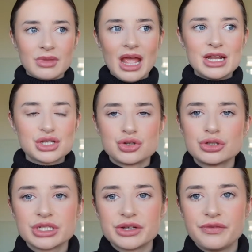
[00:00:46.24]
And I
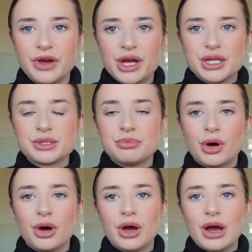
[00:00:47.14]
struggled at first,
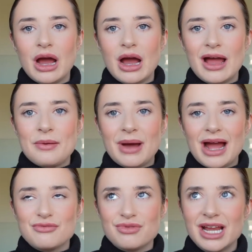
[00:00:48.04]
but
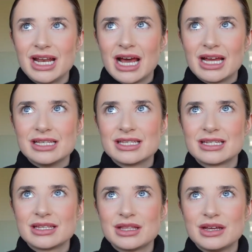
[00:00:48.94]
I
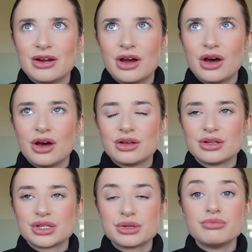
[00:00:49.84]
realised there are
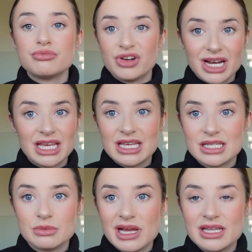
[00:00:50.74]
some really
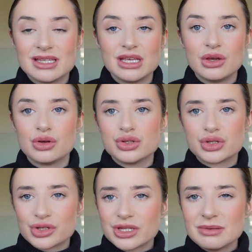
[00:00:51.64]
easy ways that you can
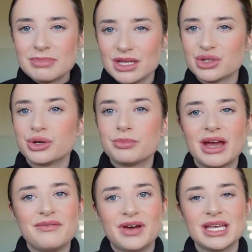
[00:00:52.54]
suddenly build up
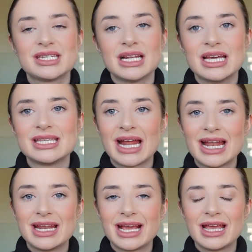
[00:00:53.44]
that investor list.
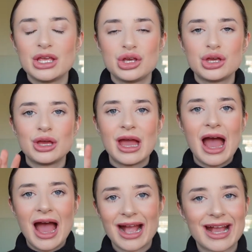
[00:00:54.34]
And
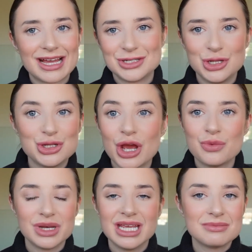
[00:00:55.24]
guys, you
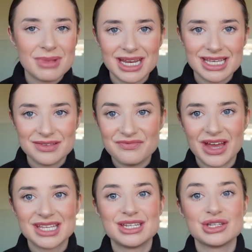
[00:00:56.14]
don't need many
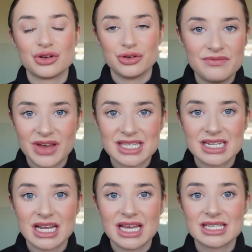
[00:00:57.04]
investors on your
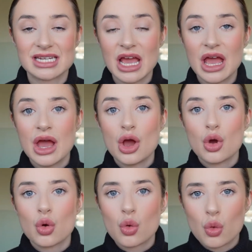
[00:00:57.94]
investor list.
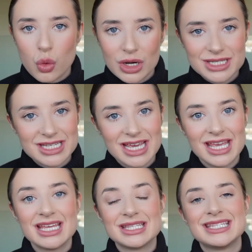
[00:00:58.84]
Quality
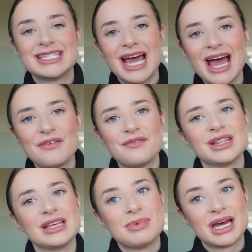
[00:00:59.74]
is
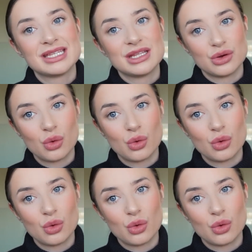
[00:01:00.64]
definitely better than